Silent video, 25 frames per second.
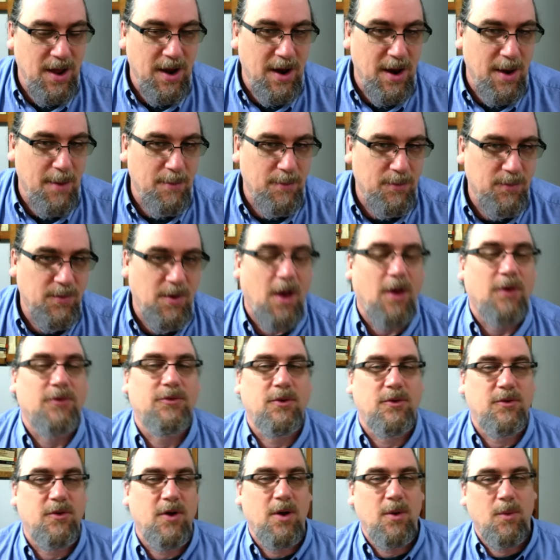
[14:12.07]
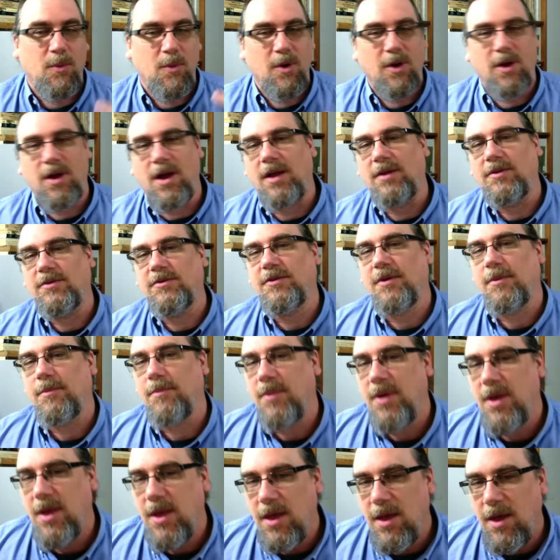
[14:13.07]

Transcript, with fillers: and I'm also trying to work on some